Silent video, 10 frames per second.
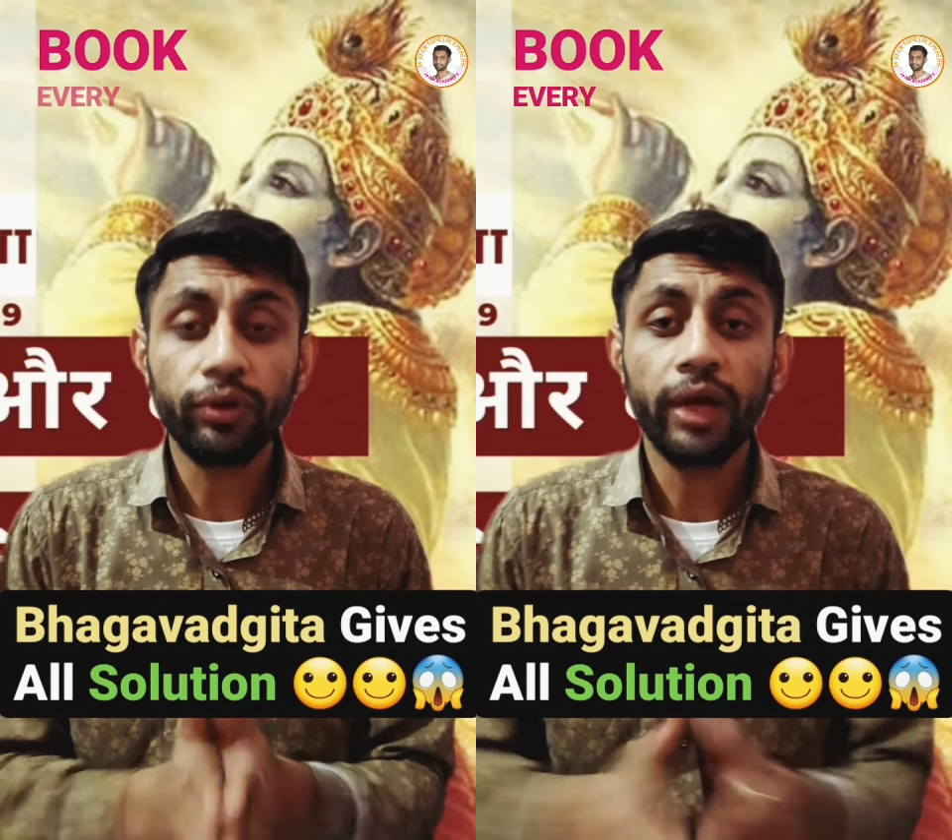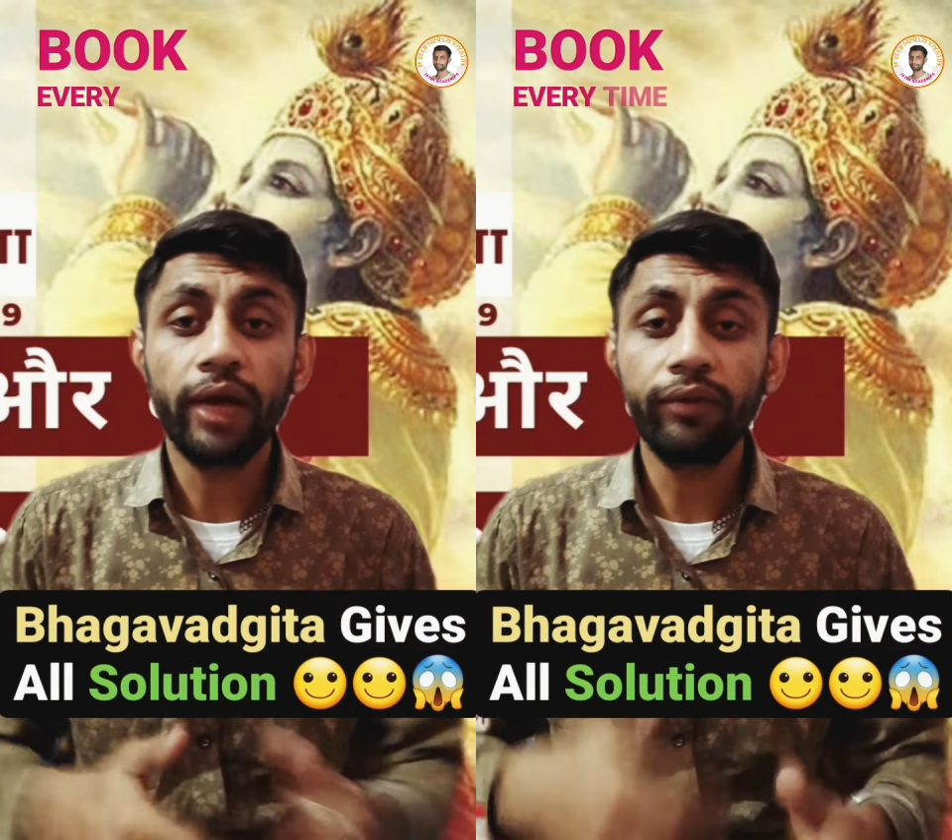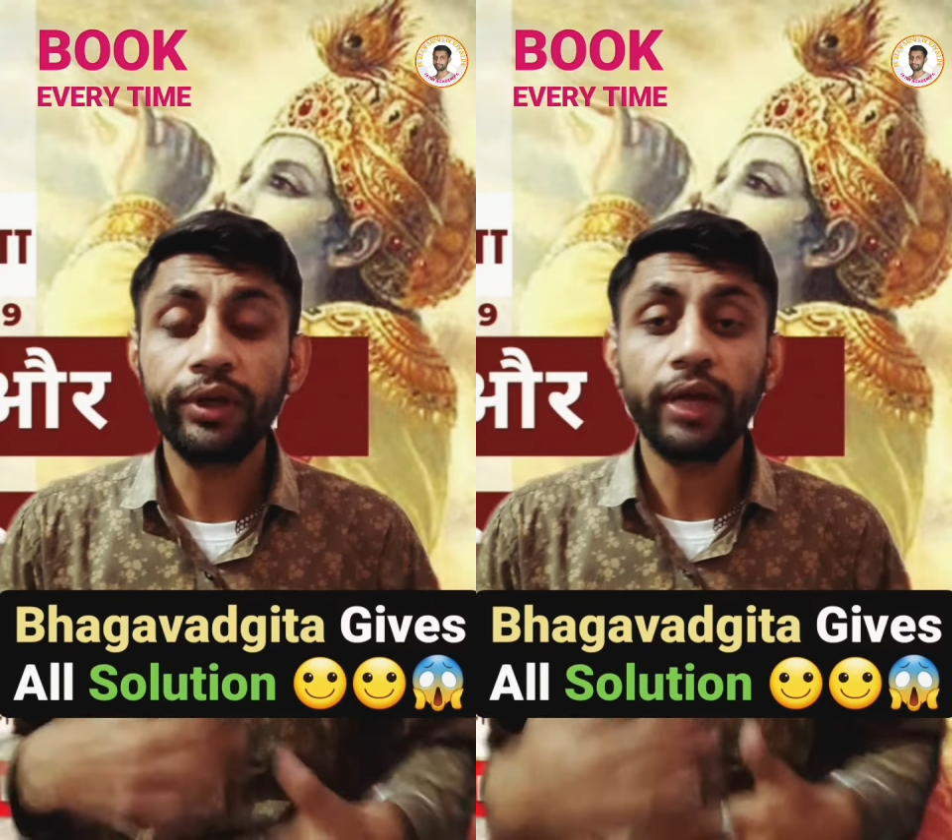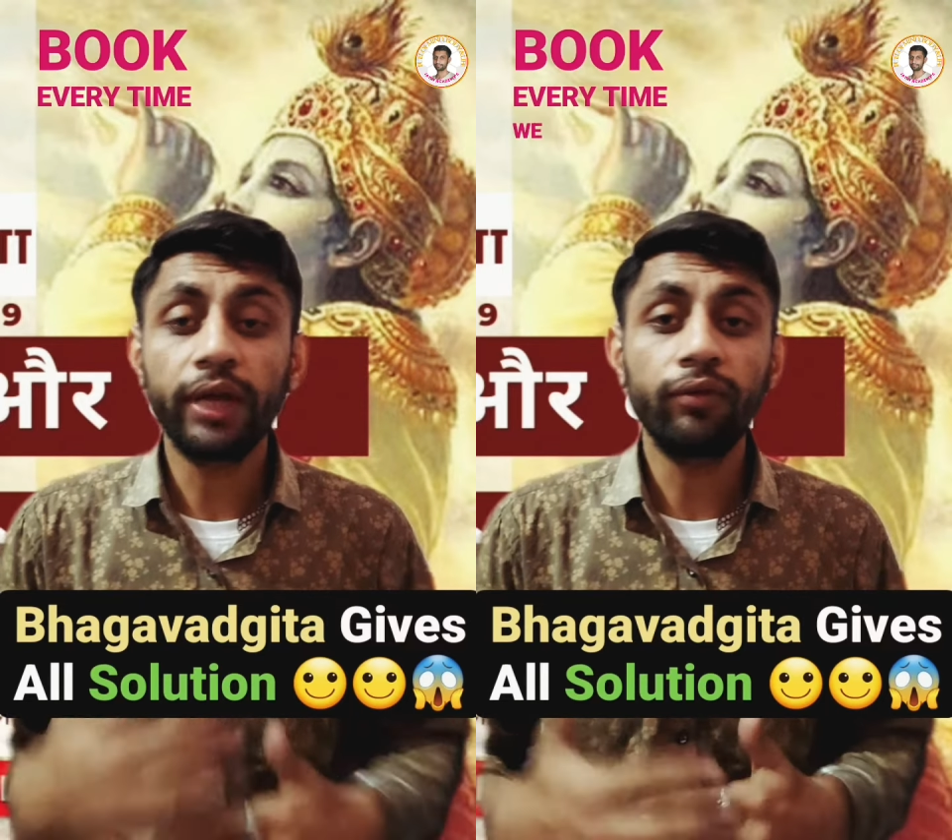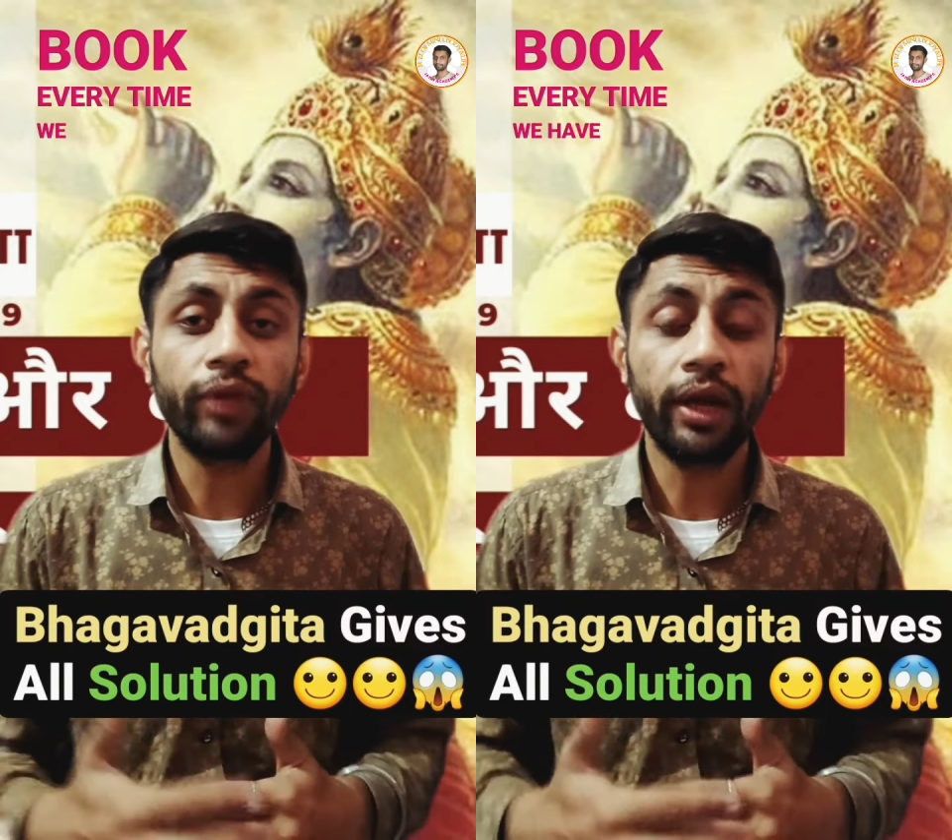every time
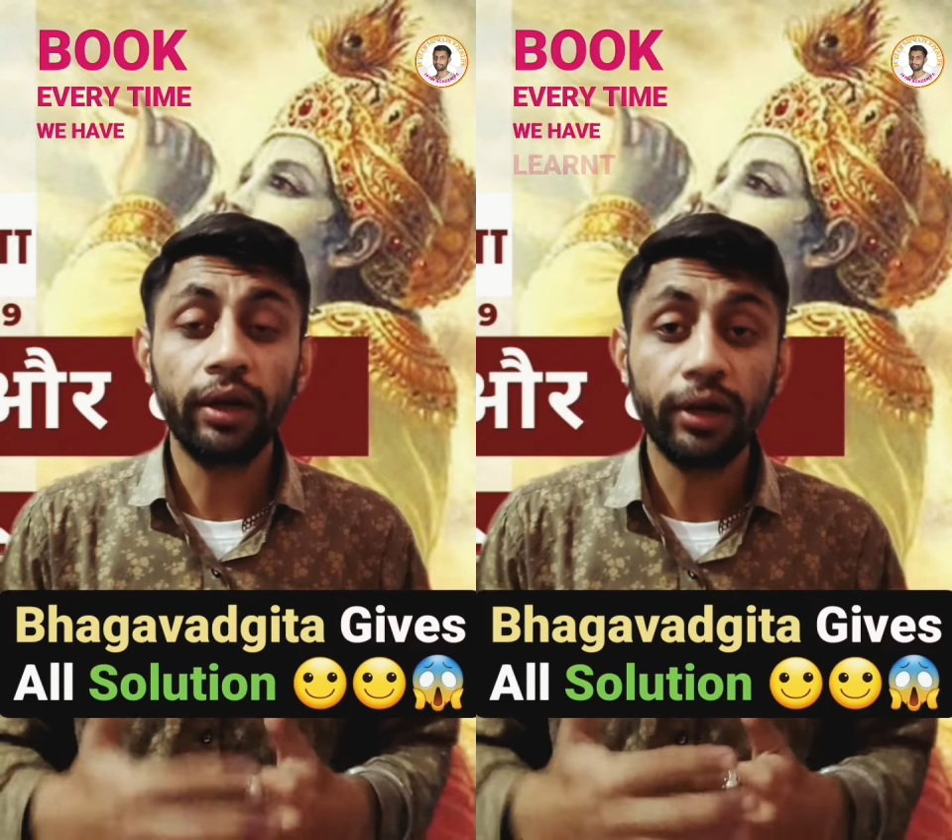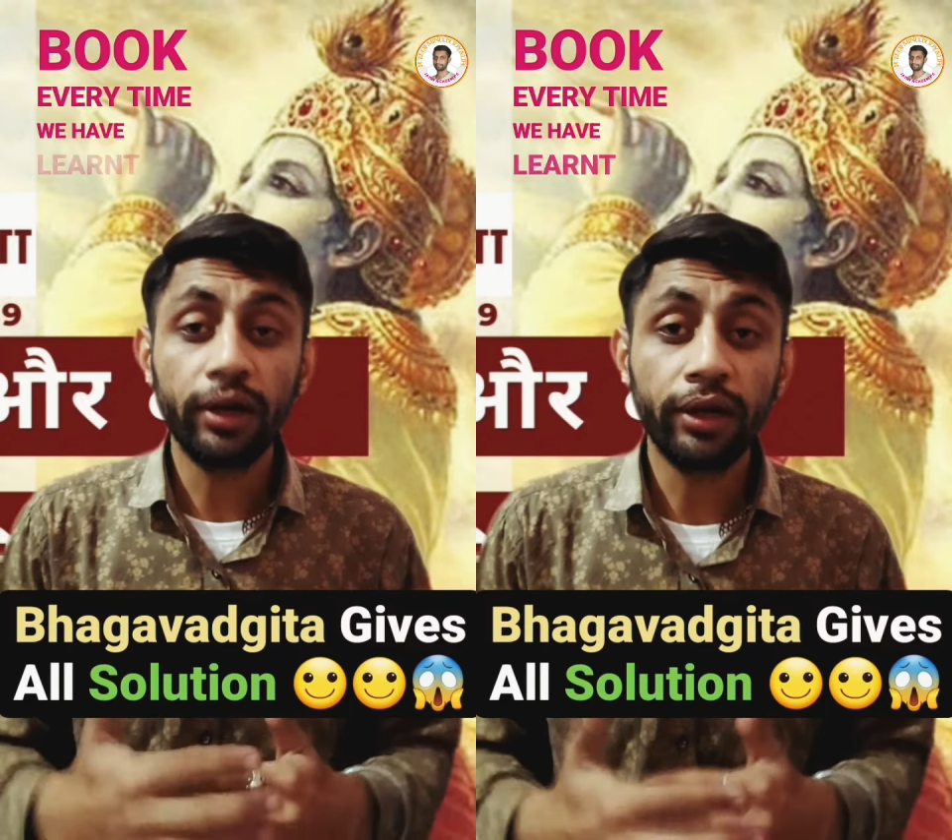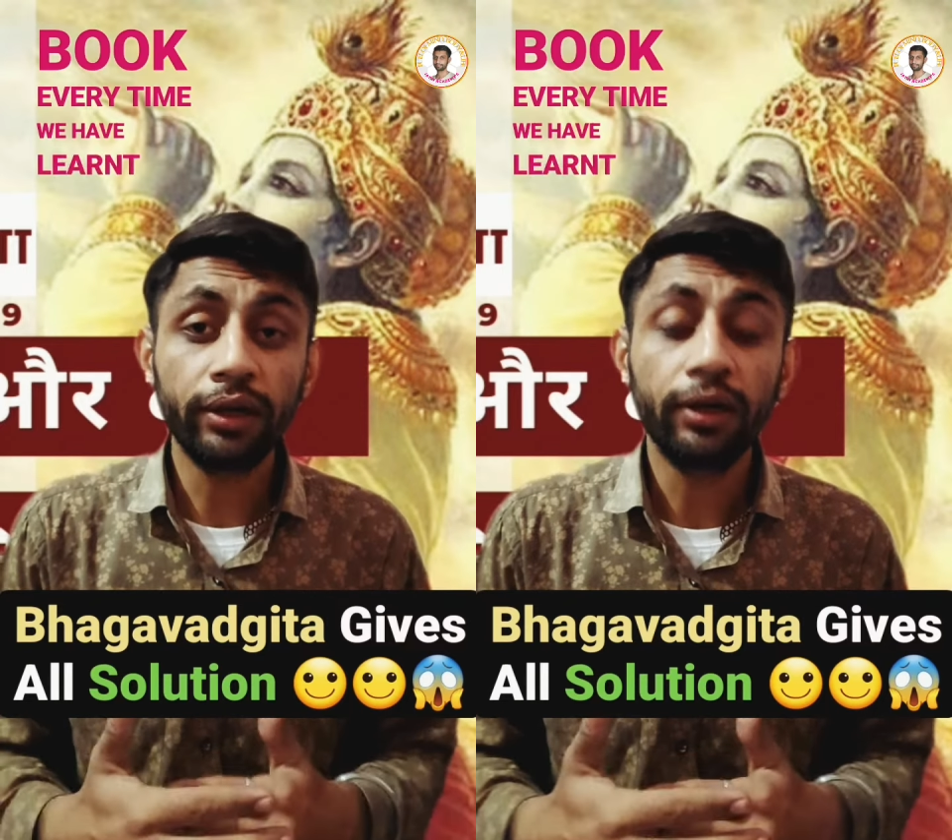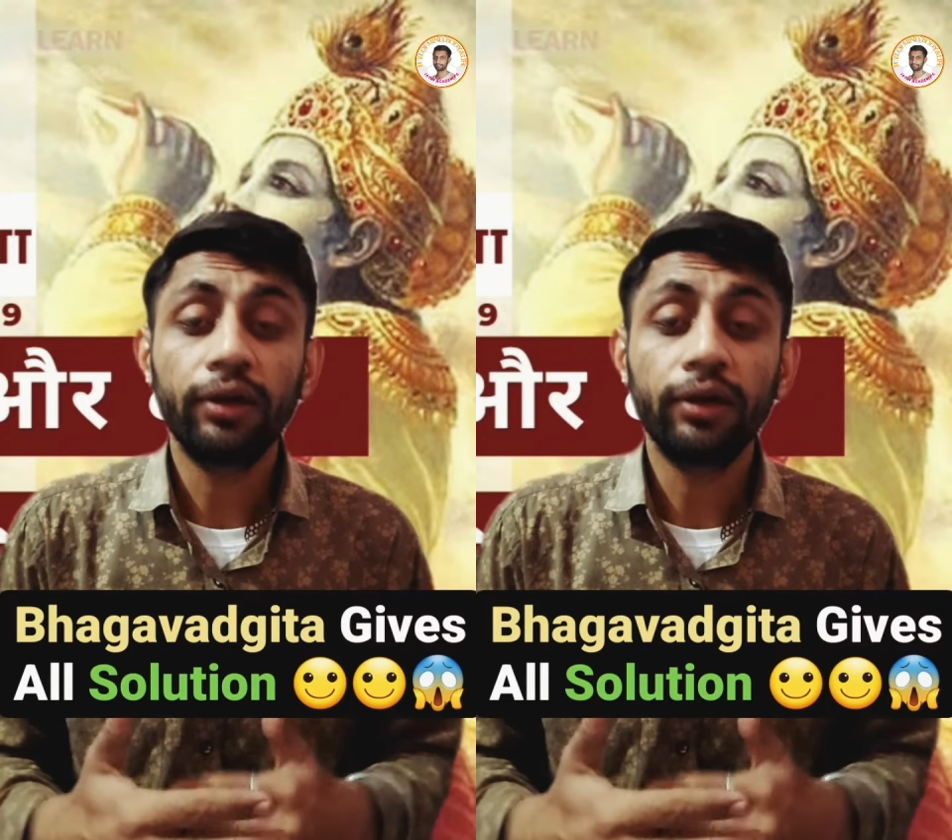we have learned